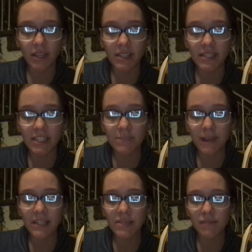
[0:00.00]
sneaked
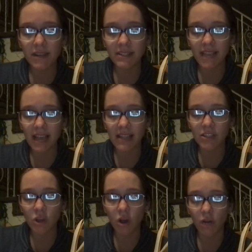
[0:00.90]
back to my
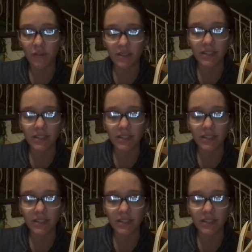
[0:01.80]
dad's office